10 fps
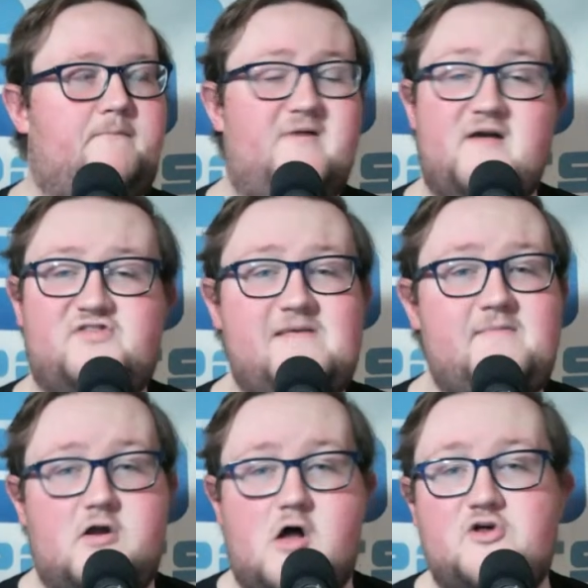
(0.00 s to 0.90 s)
But this
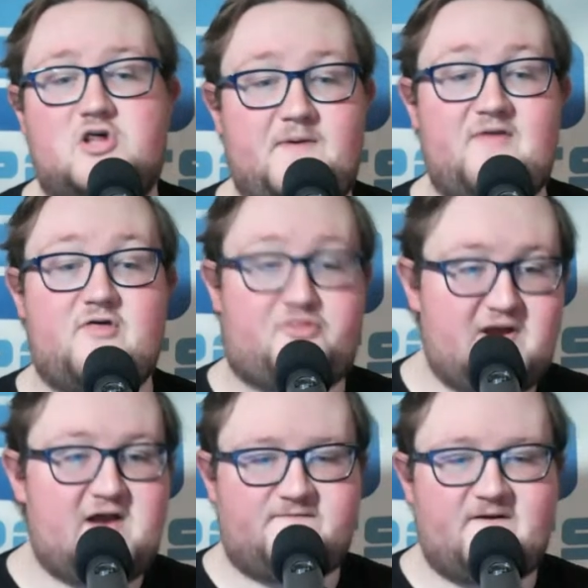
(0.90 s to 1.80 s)
team could also be the
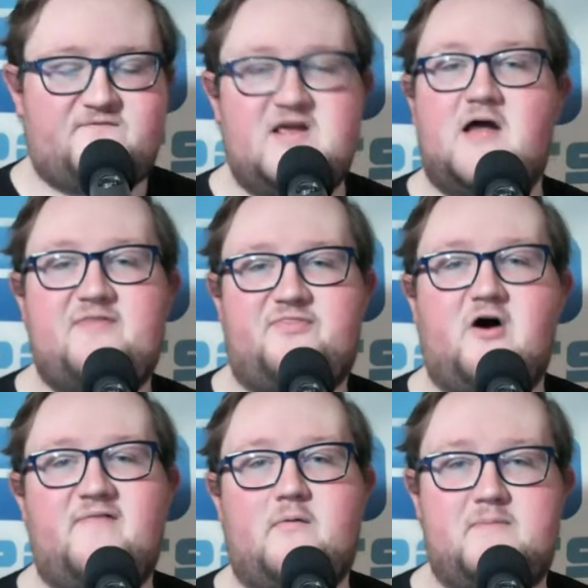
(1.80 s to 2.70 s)
3-15 I
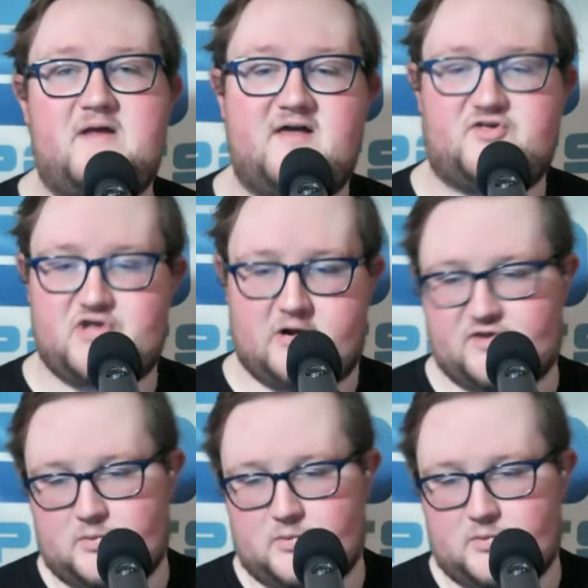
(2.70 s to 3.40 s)
thought they would be this year.